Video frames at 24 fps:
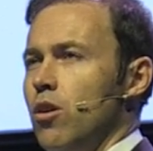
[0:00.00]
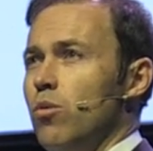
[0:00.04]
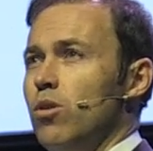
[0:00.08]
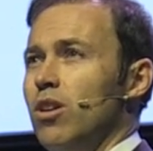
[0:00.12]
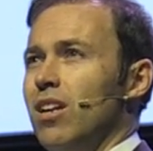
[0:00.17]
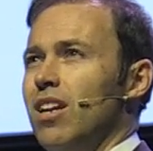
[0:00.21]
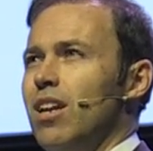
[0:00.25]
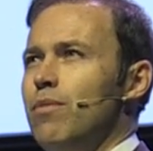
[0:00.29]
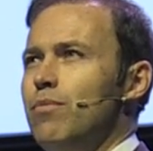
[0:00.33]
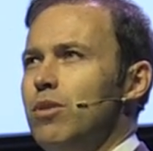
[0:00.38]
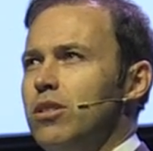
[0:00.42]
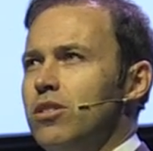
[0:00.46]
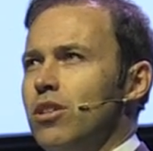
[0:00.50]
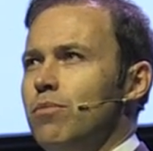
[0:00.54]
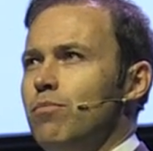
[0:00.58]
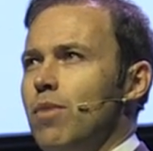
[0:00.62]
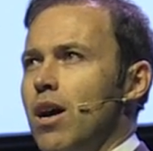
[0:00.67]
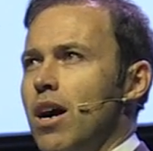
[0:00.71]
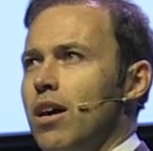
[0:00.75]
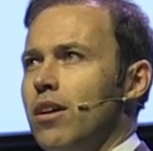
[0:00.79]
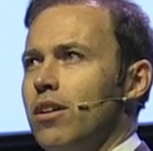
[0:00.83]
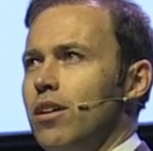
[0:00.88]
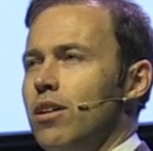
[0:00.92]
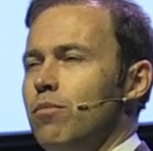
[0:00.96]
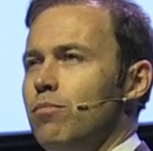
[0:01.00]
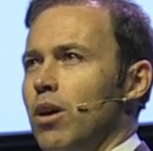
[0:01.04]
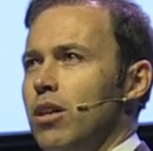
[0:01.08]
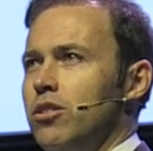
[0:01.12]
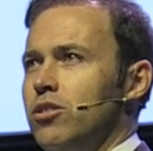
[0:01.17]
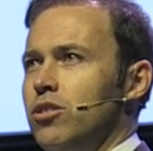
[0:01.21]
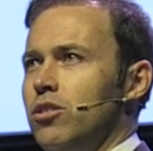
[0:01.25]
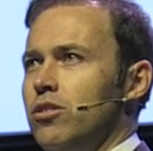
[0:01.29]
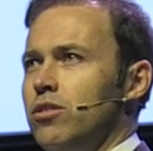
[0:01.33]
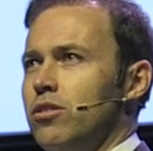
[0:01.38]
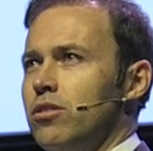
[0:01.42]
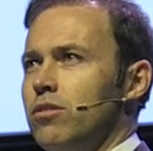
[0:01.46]
With a limited marketing
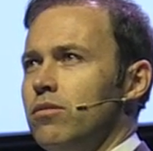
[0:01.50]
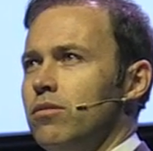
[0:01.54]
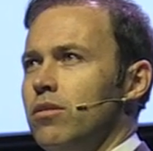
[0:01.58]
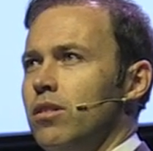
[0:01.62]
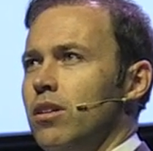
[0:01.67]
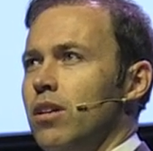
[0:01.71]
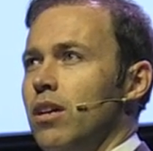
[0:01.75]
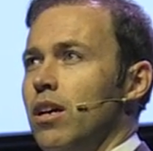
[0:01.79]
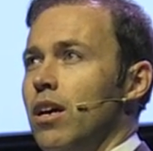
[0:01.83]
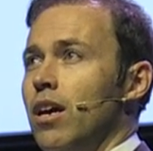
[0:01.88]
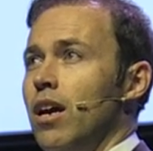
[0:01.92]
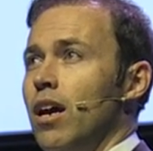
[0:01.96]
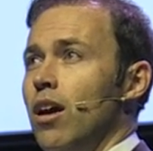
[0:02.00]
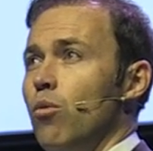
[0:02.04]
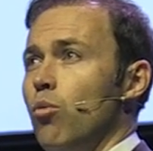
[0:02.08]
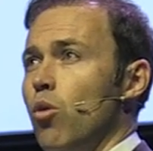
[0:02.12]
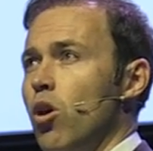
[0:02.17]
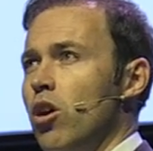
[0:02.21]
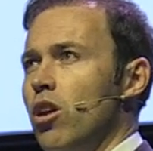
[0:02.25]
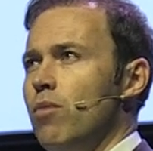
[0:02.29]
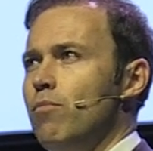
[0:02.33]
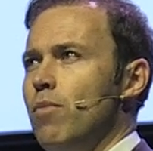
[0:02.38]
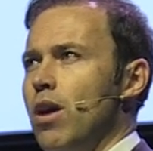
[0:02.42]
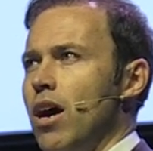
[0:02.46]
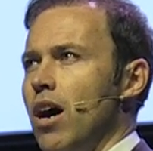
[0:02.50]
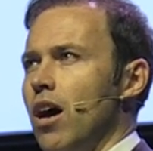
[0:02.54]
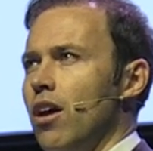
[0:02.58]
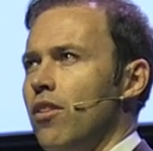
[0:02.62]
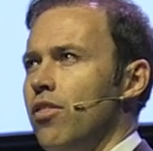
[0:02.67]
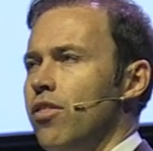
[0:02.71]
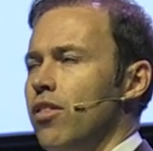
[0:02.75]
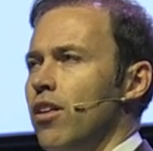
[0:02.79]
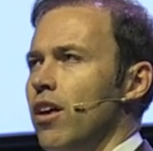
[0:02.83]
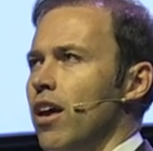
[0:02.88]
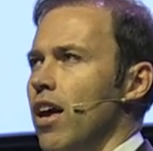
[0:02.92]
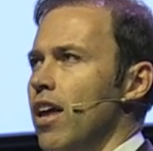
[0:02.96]
budget, word of
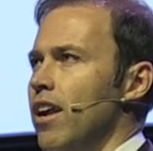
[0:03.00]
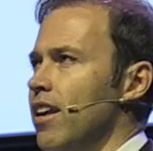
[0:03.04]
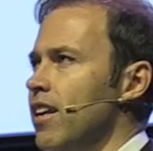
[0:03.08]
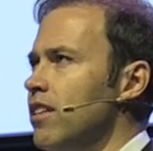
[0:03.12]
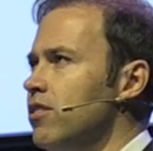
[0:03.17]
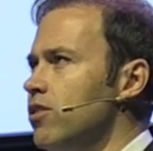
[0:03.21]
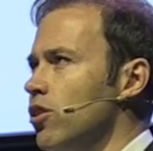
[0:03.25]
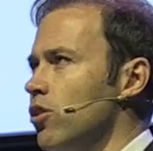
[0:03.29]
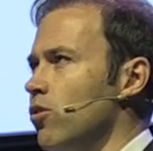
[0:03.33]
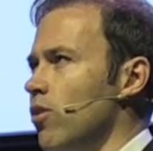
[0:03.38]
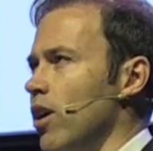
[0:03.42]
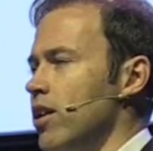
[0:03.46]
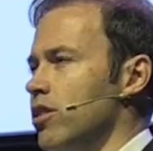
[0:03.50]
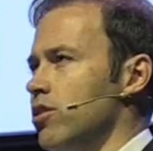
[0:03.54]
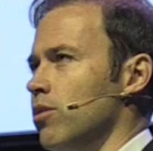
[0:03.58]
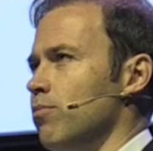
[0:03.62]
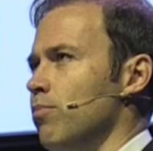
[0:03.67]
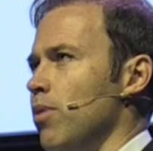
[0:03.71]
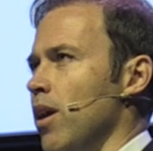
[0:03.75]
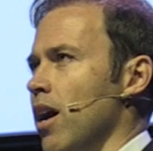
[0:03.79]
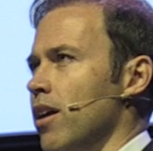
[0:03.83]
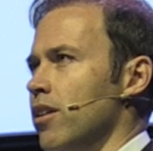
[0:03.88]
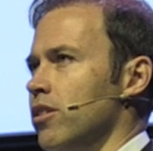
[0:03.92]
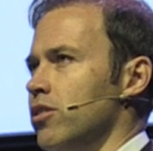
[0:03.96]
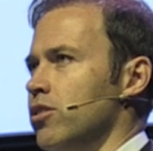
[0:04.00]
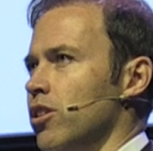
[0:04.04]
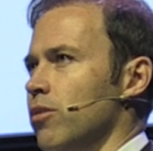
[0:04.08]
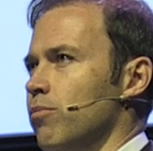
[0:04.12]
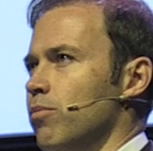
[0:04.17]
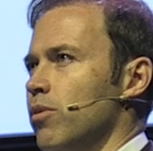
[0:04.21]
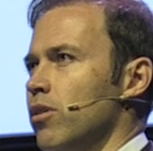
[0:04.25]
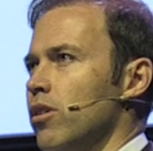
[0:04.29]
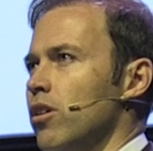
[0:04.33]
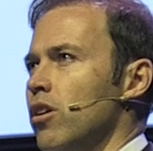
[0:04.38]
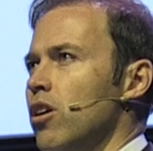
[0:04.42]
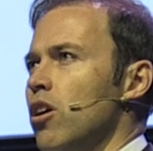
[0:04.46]
mouth, and an integration
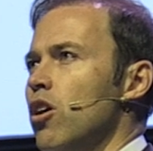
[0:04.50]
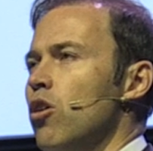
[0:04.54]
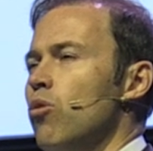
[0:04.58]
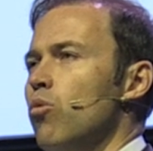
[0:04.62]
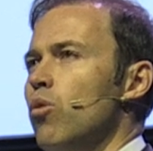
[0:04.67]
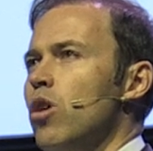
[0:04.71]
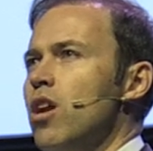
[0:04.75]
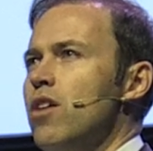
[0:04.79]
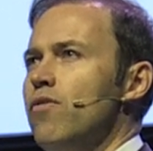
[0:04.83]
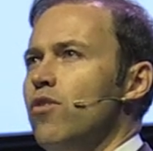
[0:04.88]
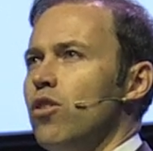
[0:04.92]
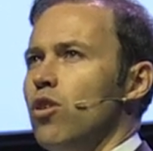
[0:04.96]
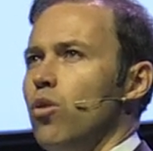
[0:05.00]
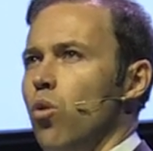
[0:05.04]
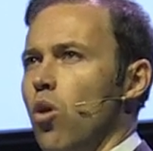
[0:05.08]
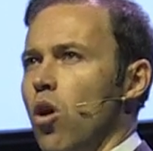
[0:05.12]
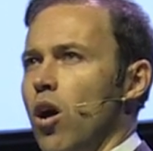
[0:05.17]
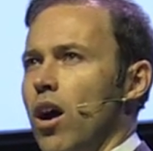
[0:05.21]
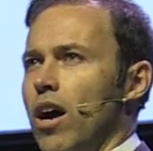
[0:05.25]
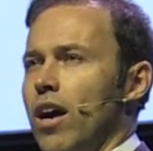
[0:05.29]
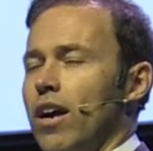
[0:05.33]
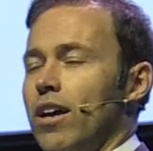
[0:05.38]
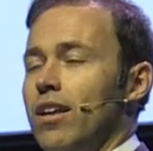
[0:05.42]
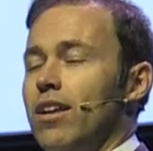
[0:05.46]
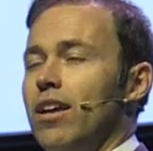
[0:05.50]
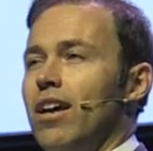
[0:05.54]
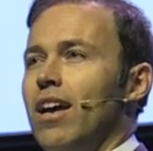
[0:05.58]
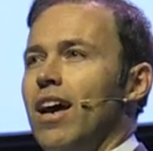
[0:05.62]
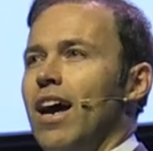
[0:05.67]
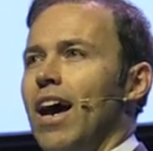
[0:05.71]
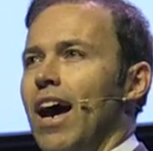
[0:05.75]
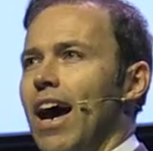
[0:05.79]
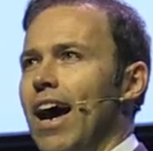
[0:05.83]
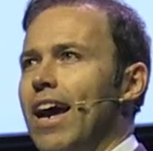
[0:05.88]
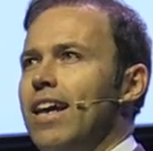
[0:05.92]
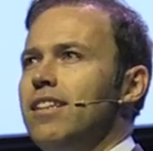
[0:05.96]
partnership, we have acquired
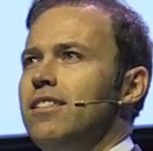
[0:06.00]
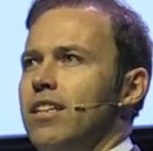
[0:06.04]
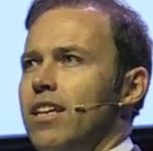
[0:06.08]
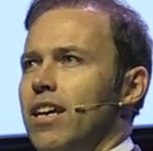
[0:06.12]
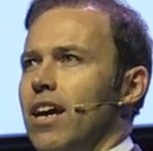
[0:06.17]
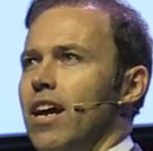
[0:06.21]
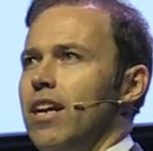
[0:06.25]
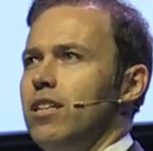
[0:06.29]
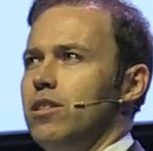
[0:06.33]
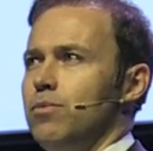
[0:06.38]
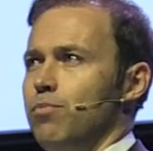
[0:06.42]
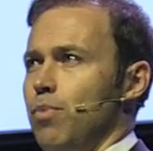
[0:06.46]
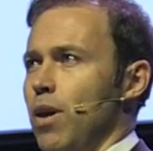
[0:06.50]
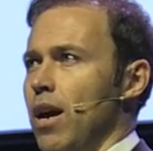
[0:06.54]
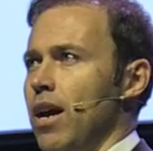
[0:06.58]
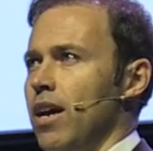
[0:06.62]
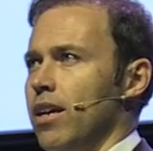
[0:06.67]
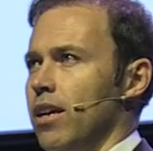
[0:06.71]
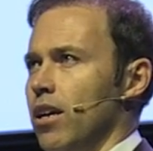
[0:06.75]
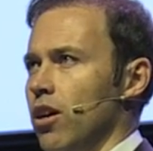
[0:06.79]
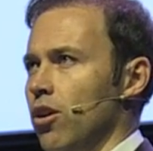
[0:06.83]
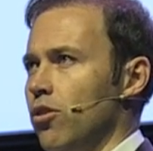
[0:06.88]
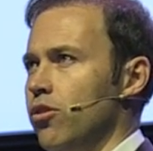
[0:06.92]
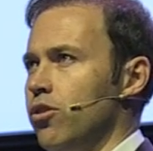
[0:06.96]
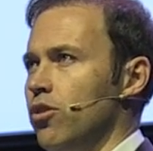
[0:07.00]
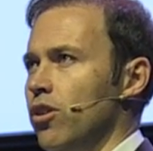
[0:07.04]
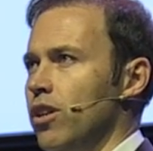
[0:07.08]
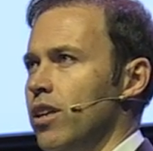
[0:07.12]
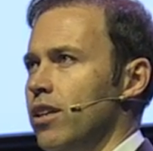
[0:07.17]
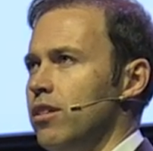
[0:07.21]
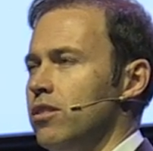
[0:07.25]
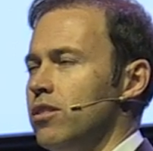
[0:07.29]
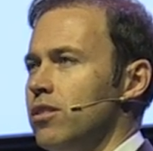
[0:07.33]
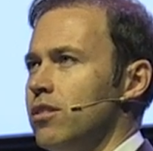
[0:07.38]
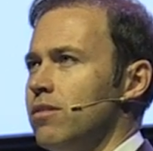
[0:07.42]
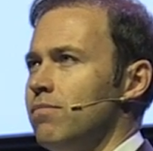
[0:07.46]
88 paying health
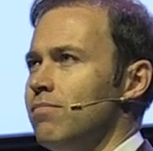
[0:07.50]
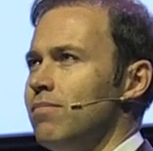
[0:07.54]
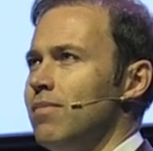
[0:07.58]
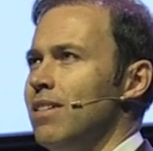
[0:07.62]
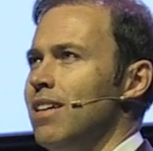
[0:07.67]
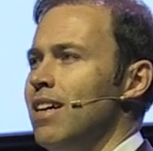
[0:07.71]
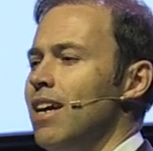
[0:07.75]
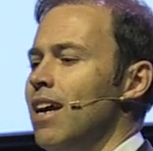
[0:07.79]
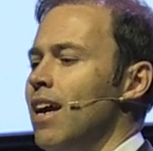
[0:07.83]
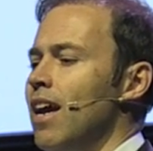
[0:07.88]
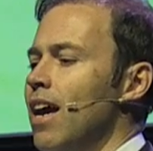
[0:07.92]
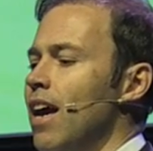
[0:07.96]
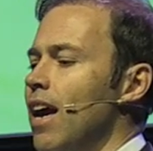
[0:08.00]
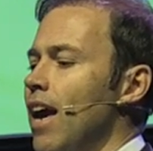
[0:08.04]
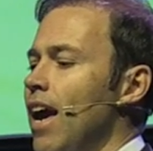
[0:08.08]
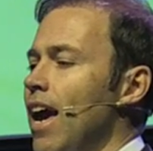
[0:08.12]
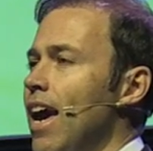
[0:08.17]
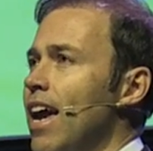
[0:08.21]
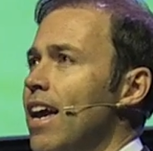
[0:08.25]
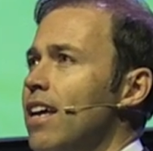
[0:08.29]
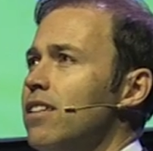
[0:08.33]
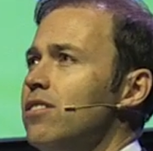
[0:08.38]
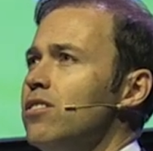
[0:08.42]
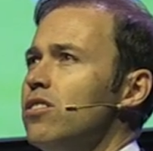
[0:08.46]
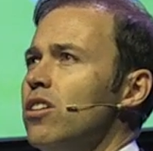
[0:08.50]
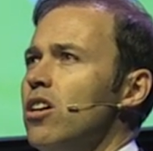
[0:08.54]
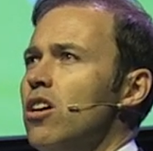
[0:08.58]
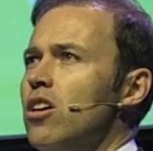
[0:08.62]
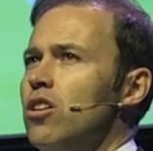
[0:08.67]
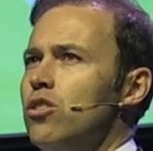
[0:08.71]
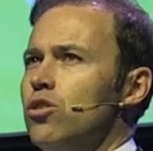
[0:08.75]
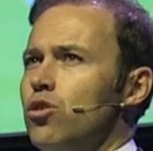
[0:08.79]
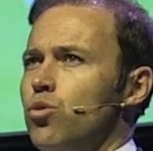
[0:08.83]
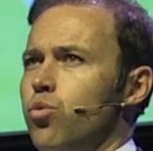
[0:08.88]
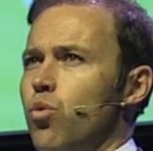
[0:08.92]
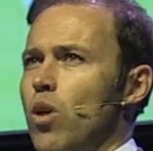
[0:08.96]
clinics and
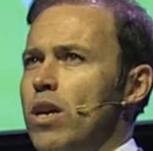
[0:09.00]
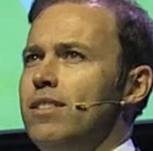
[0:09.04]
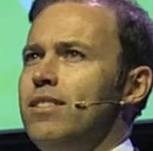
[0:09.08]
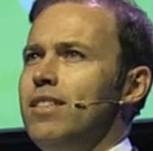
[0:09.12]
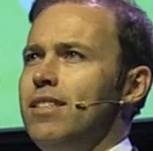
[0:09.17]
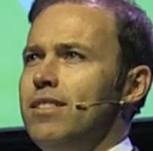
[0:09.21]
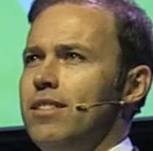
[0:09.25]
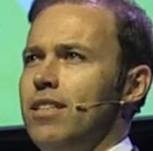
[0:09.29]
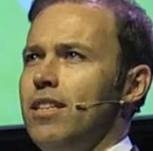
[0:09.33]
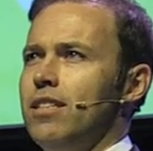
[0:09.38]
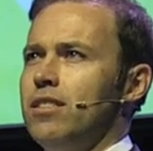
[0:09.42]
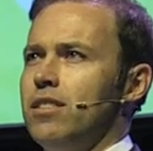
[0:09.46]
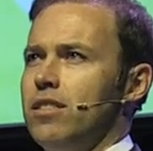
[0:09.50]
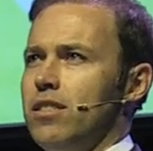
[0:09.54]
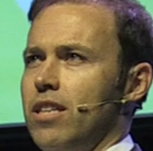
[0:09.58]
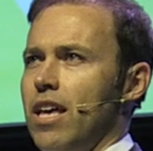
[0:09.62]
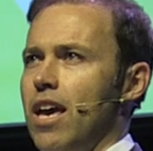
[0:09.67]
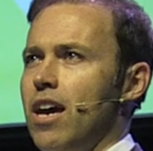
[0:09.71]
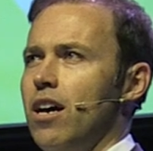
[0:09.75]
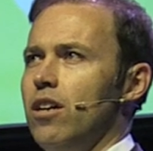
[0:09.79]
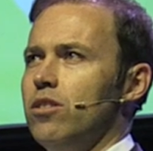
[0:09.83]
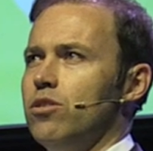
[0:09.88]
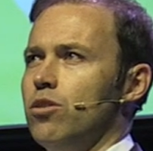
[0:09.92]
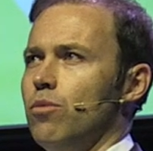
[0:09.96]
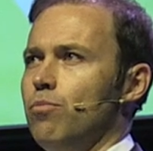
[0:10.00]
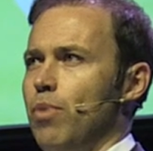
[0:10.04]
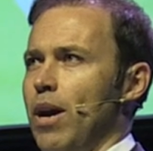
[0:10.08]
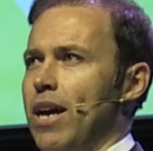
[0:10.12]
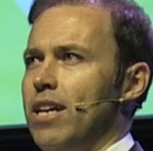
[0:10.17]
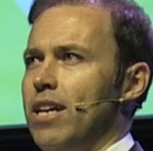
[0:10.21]
26,000